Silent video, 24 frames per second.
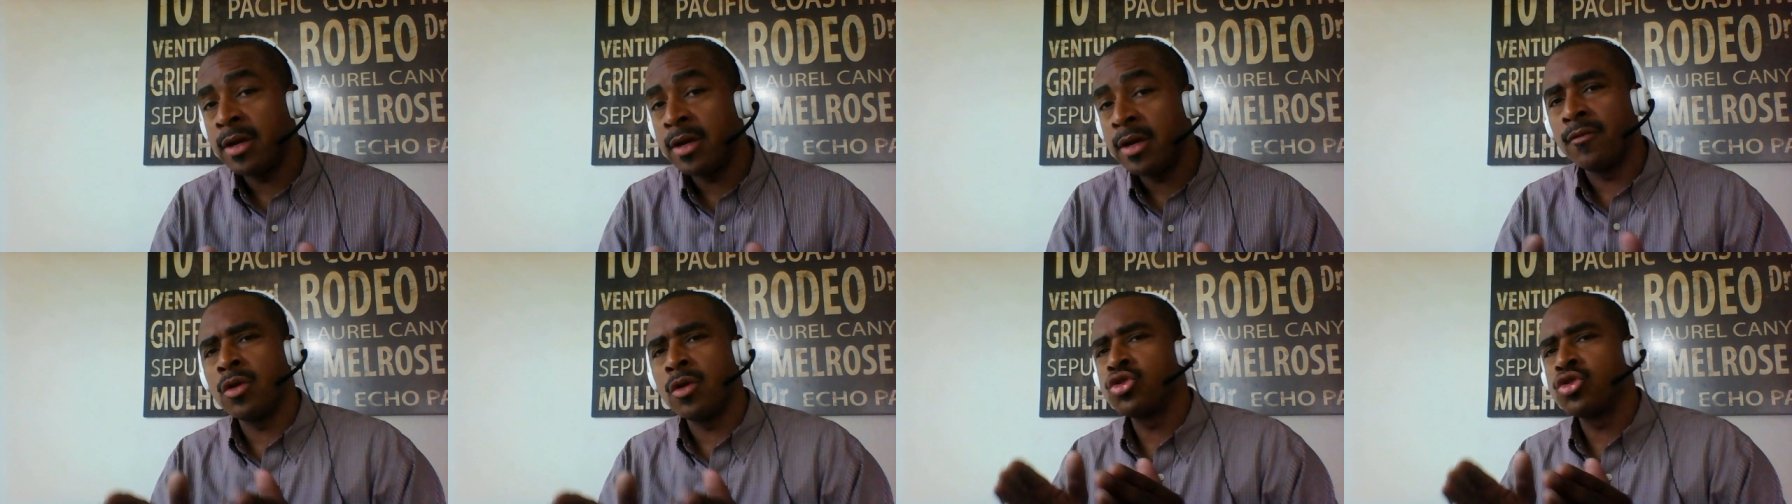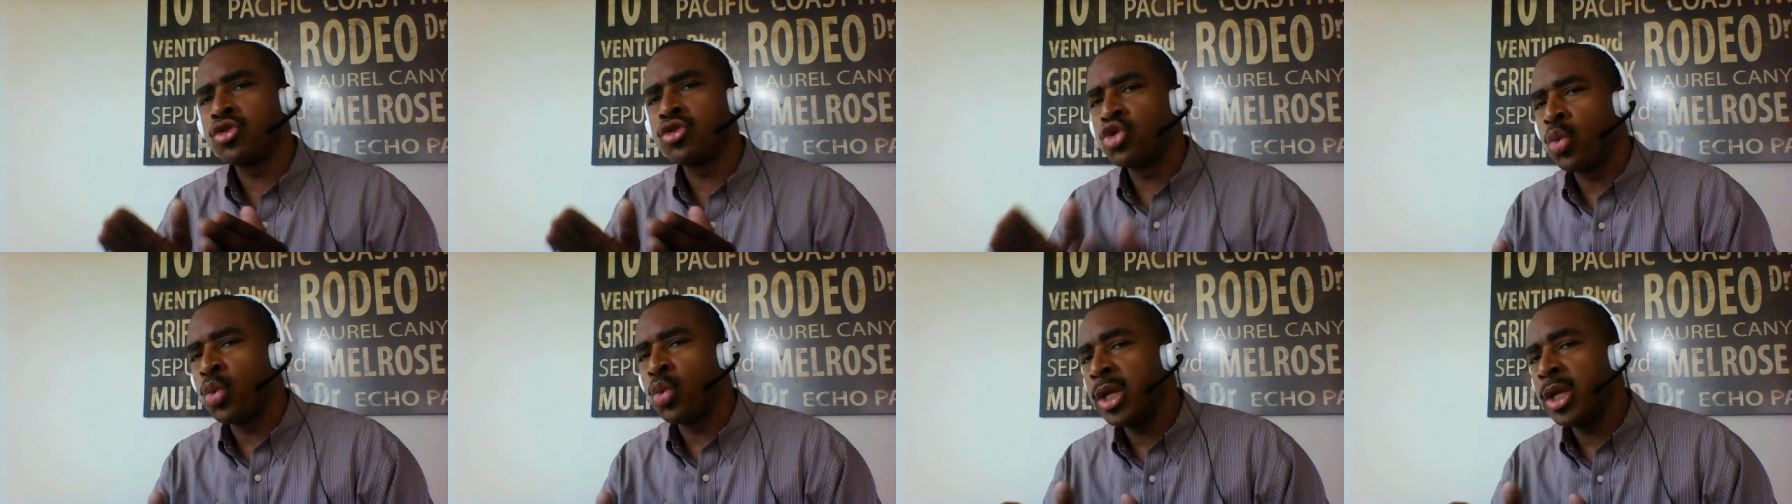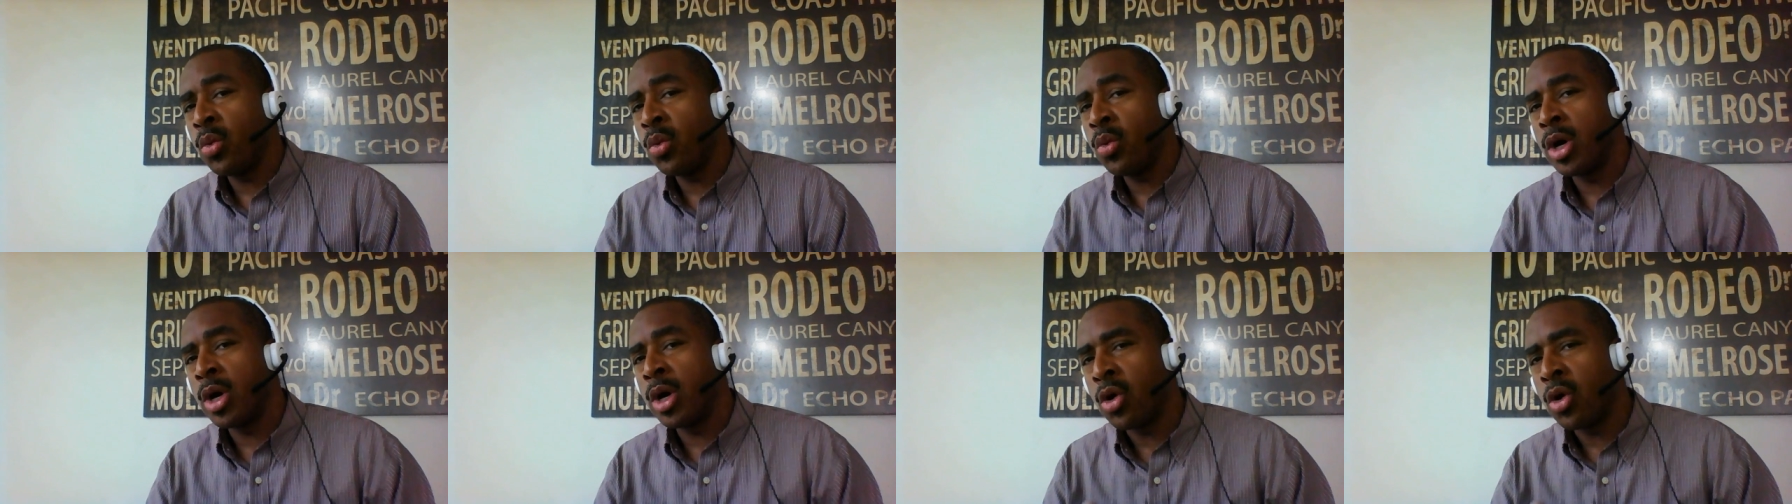of those
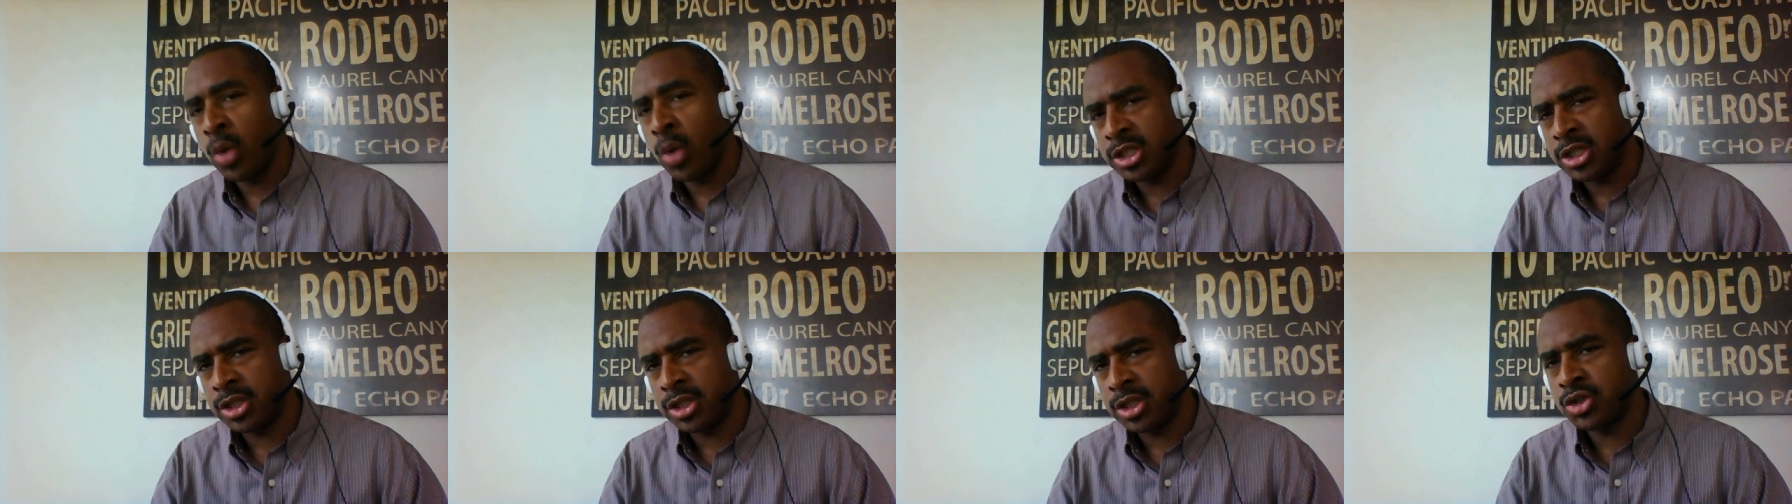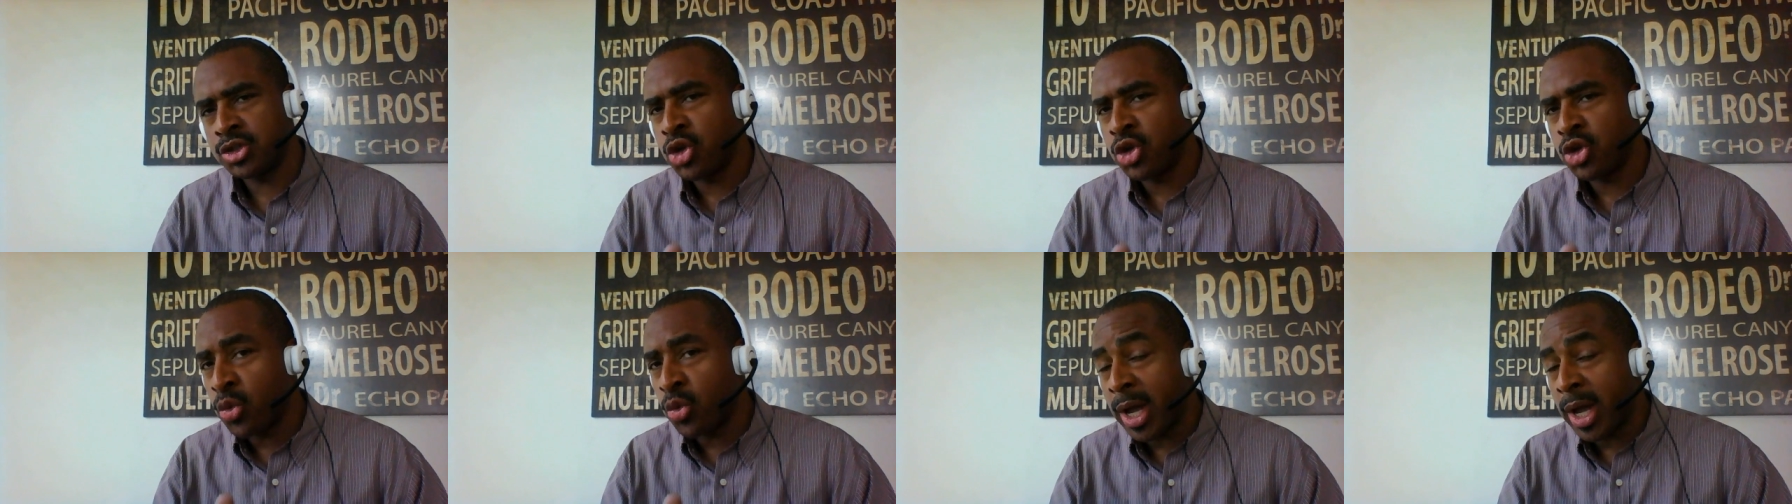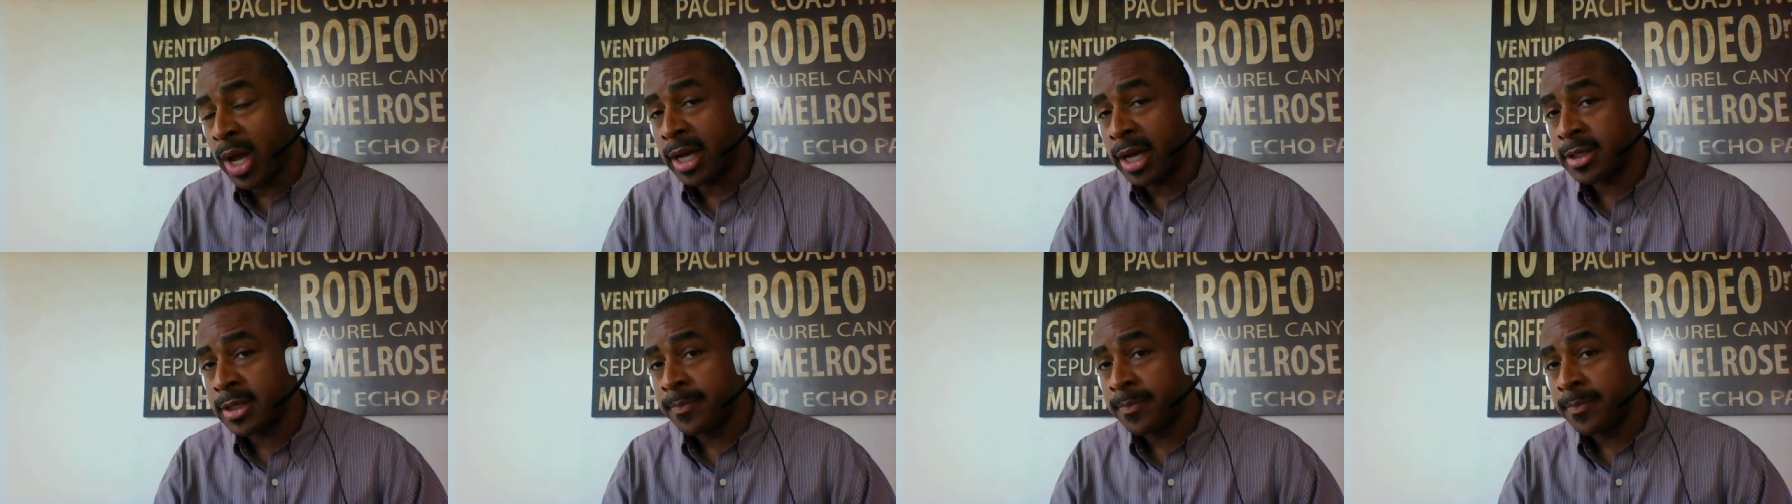21 questions
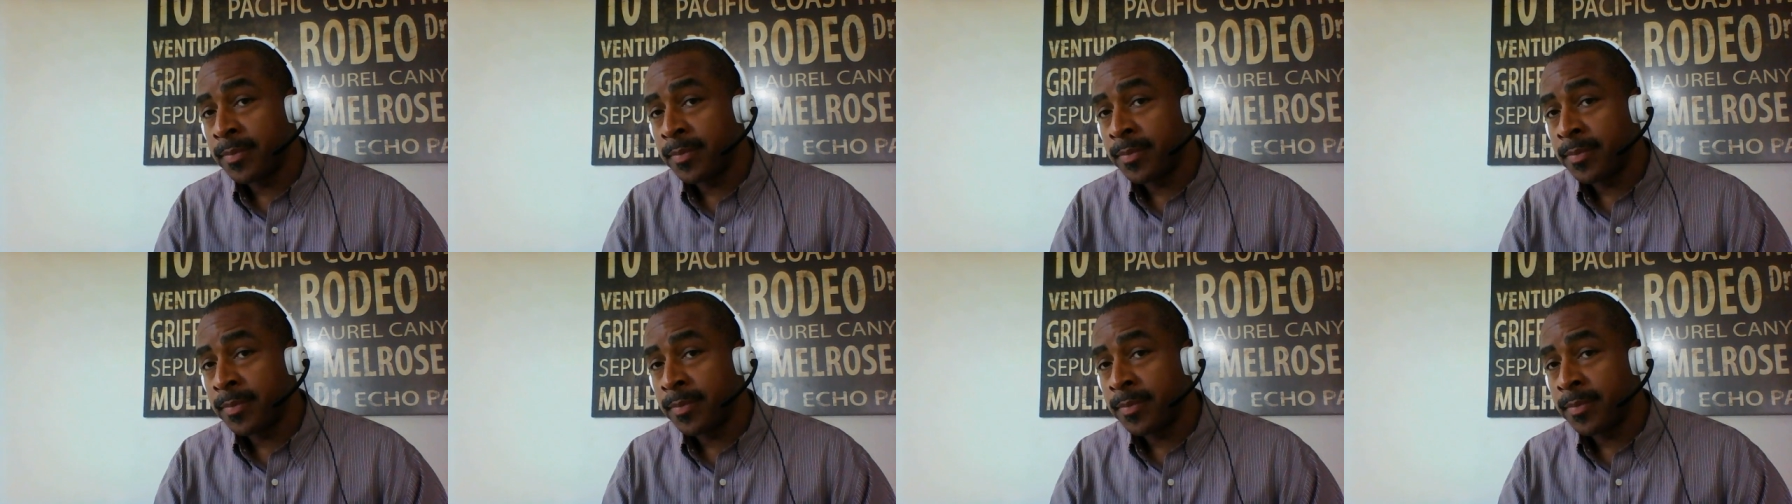correct.